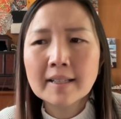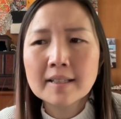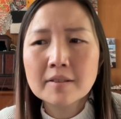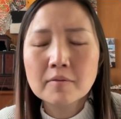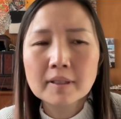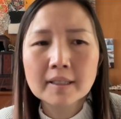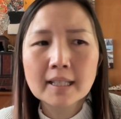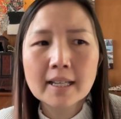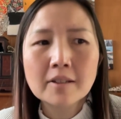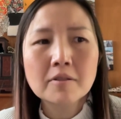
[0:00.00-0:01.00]
is a really
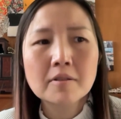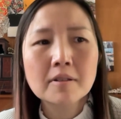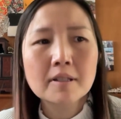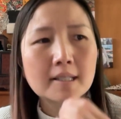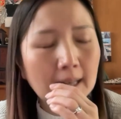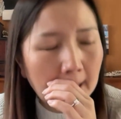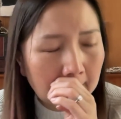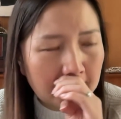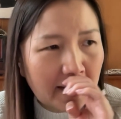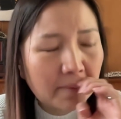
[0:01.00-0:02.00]
interesting
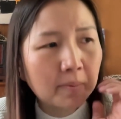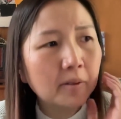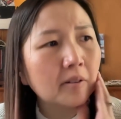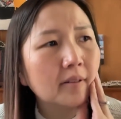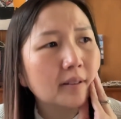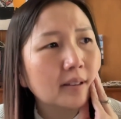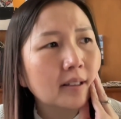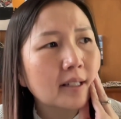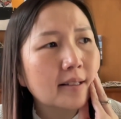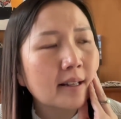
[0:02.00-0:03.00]
example
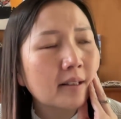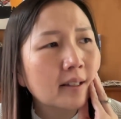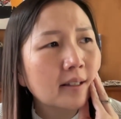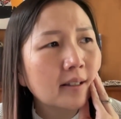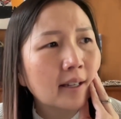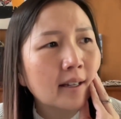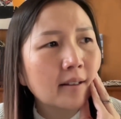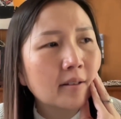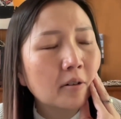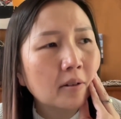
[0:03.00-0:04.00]
because I think
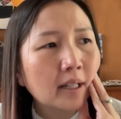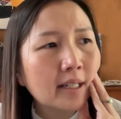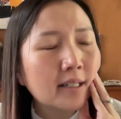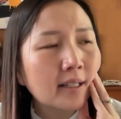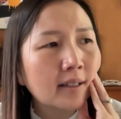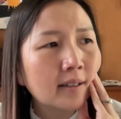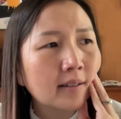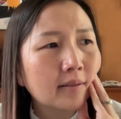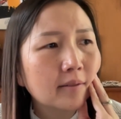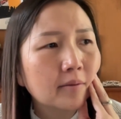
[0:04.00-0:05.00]
the whole
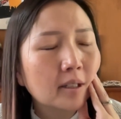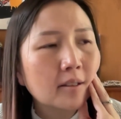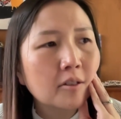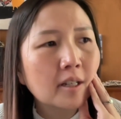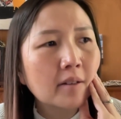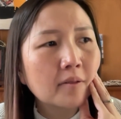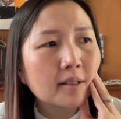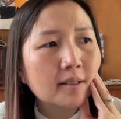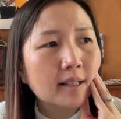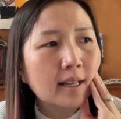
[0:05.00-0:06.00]
idea with the chefs
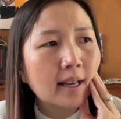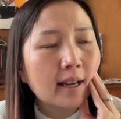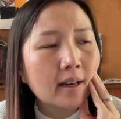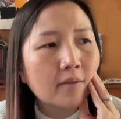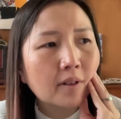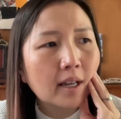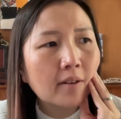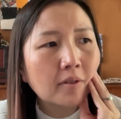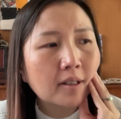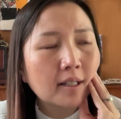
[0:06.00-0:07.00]
is they have
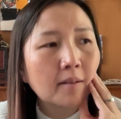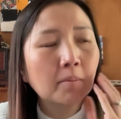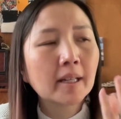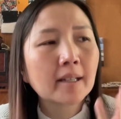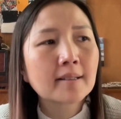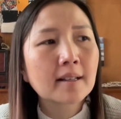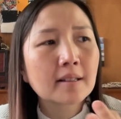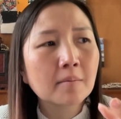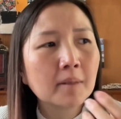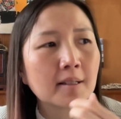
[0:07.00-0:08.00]
everything in place. That's a
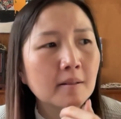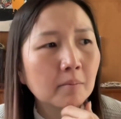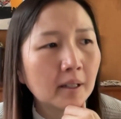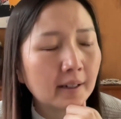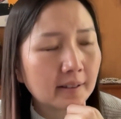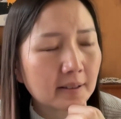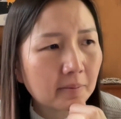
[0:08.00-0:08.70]
mise en place.